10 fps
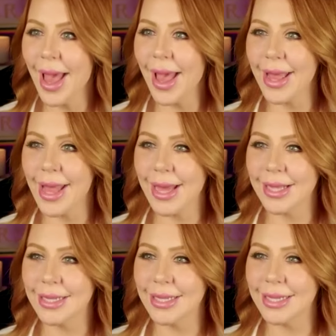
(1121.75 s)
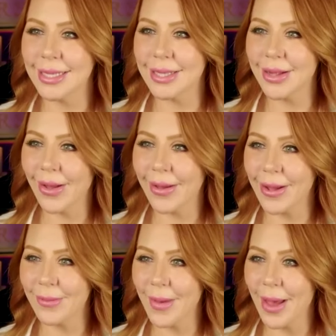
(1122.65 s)
and he's talking
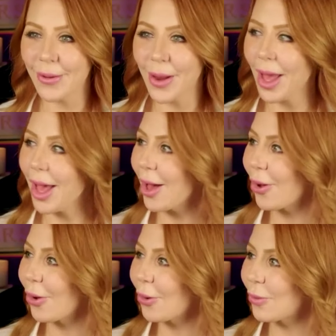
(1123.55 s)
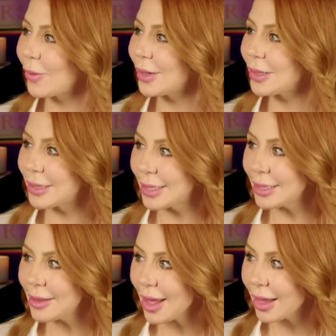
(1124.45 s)
about how did
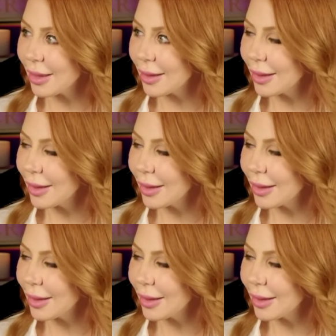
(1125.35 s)
they?